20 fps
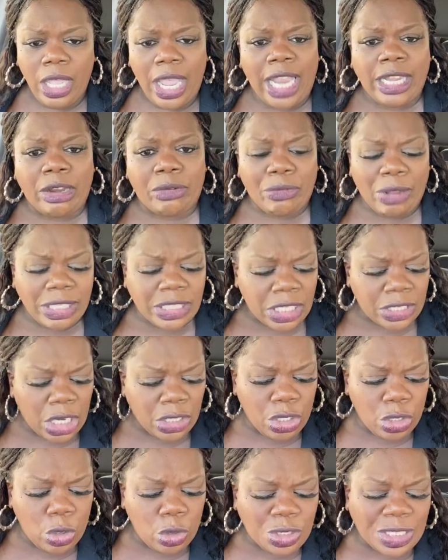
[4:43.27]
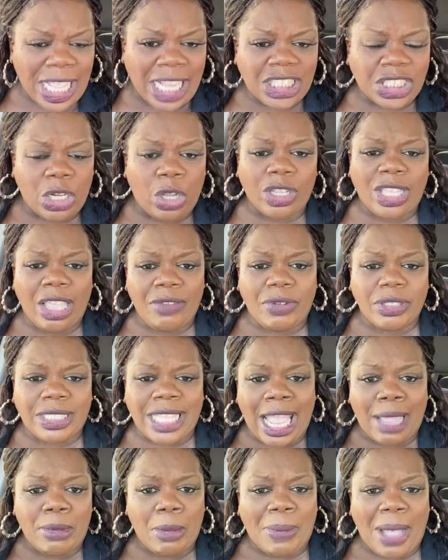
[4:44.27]
And the reason the news station don't give a
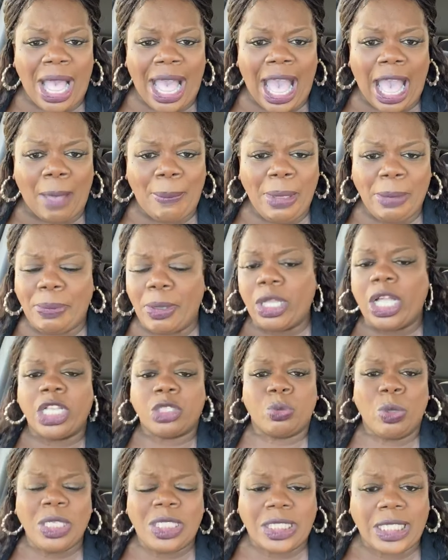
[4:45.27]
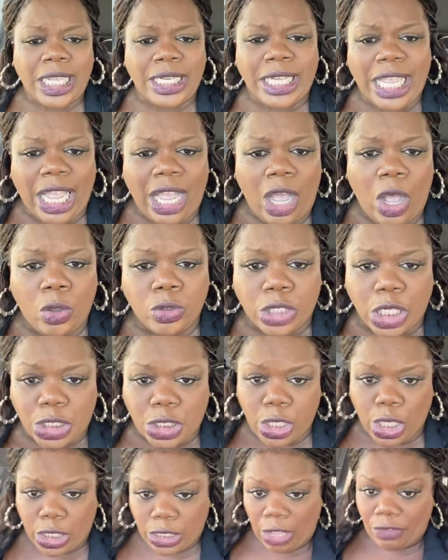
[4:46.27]
damn about our people because we sitting at home just
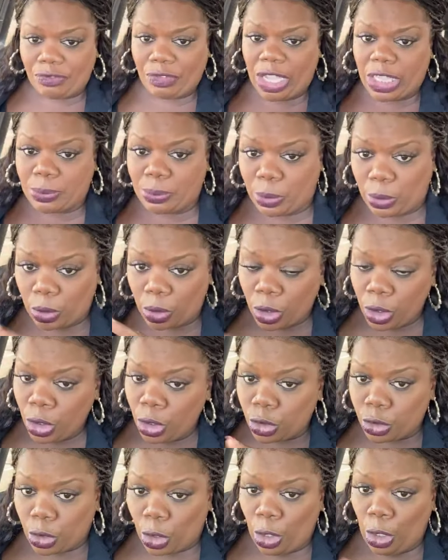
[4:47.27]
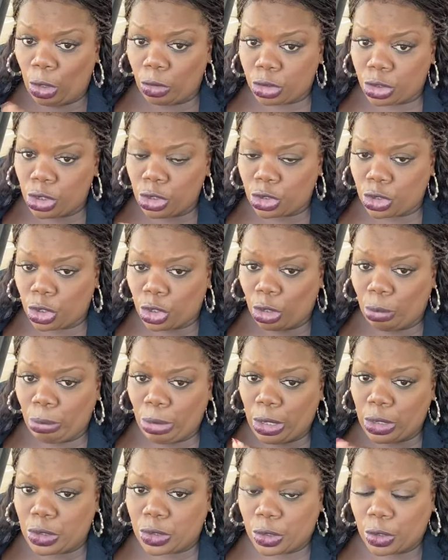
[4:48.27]
looking at Facebook. Damn, she's still
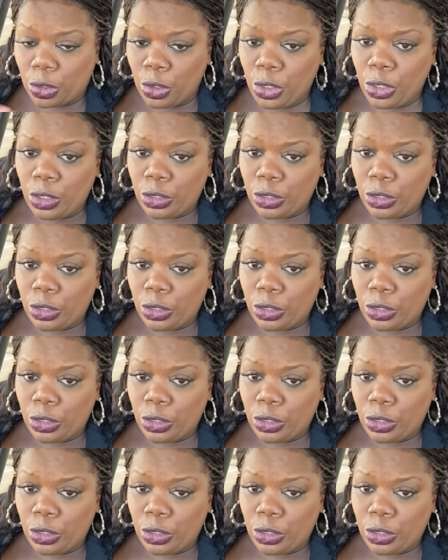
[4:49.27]
missing.